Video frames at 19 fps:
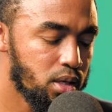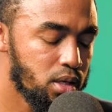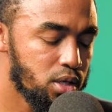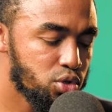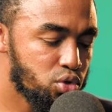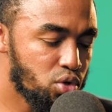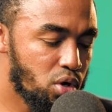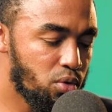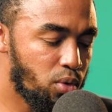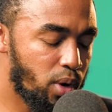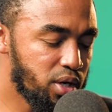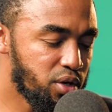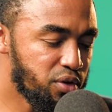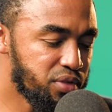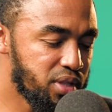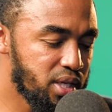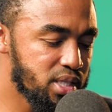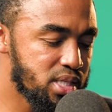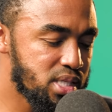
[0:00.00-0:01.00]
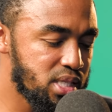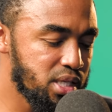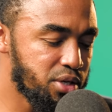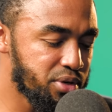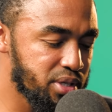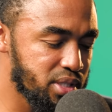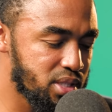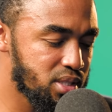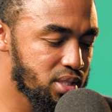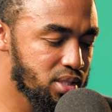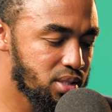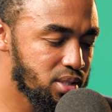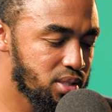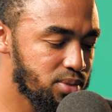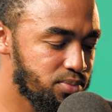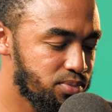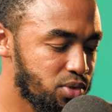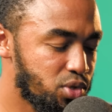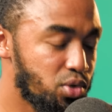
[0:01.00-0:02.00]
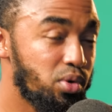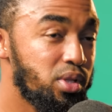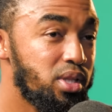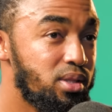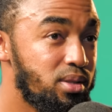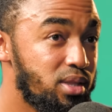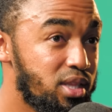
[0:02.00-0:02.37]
So one of their secrets, so